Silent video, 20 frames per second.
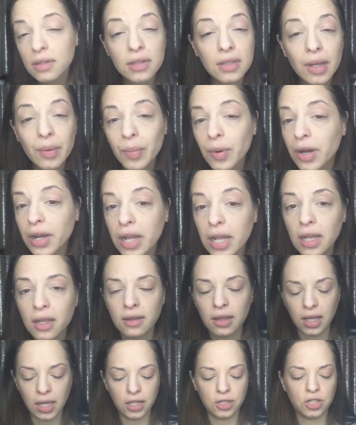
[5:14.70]
Isn't that pretty?
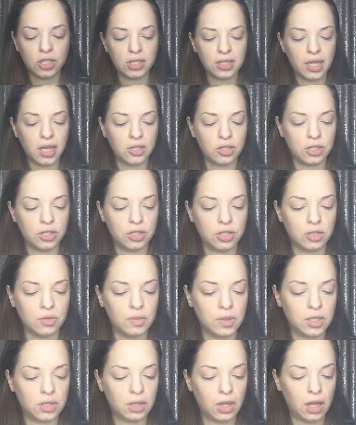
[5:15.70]
Like it just catches so
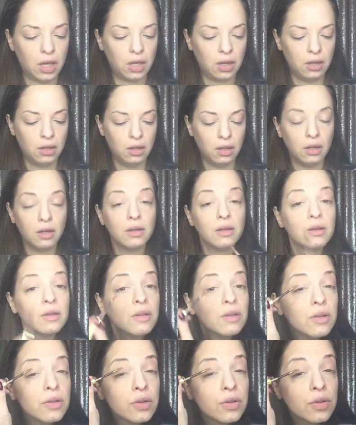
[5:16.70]
much light.
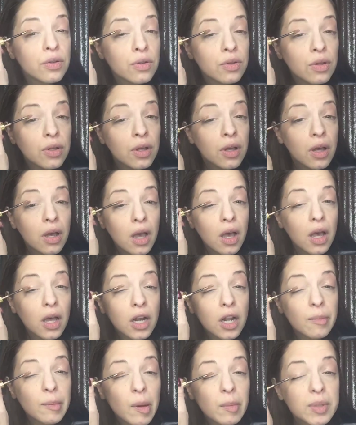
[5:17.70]

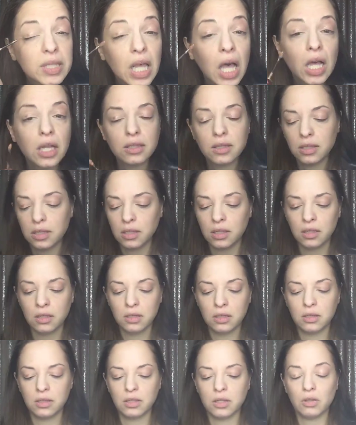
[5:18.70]
And I'm obsessed.
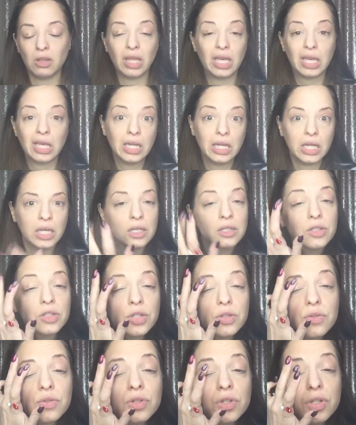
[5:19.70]
So like any
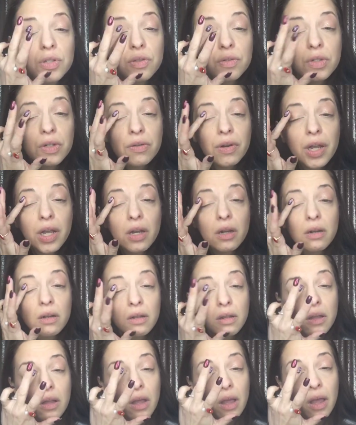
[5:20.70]
excuse to use it, right?
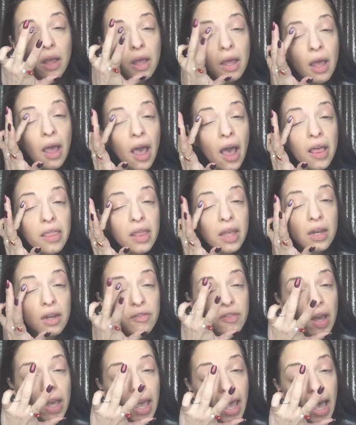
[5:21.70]
And then
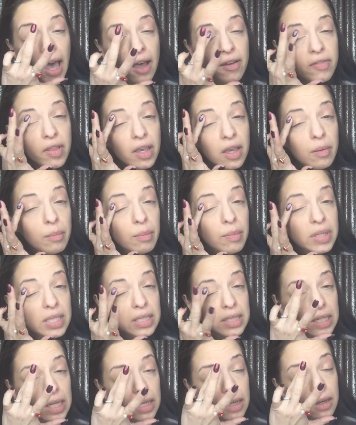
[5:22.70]
if I have like a
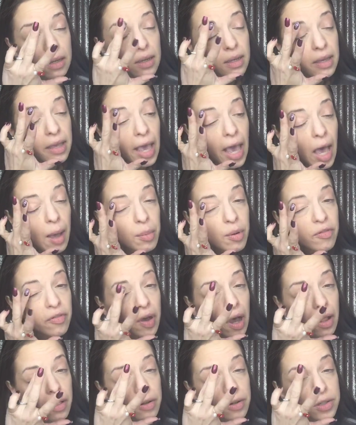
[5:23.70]
missing gap of
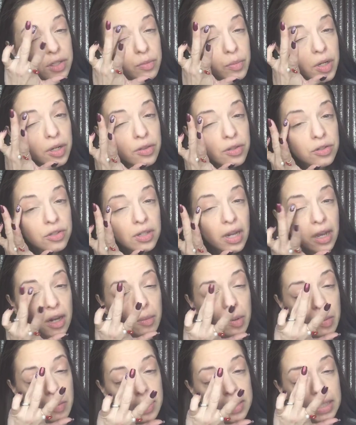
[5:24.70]
color somewhere, there's not
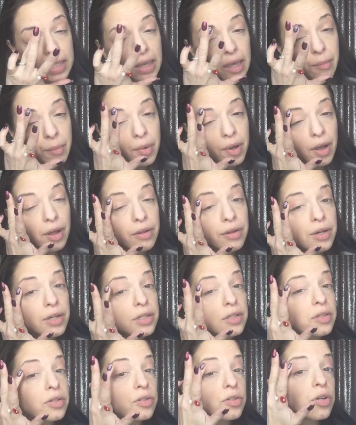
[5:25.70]
going to be a missing gap of color
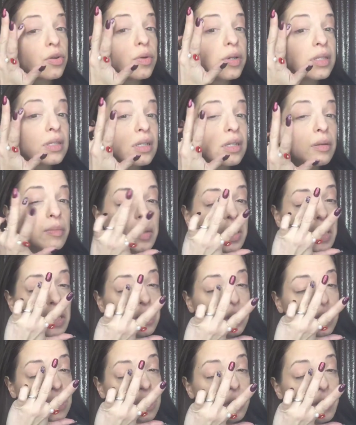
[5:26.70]
because there's always going to be
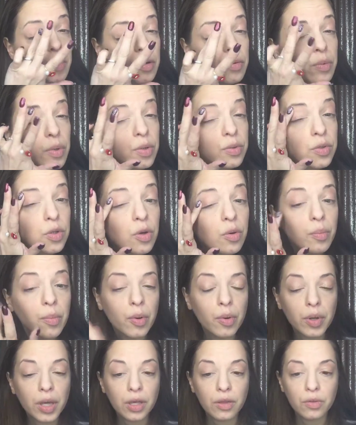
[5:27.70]
a little bit of rose gold
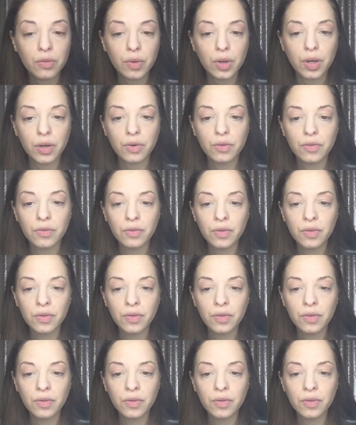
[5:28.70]
poking through.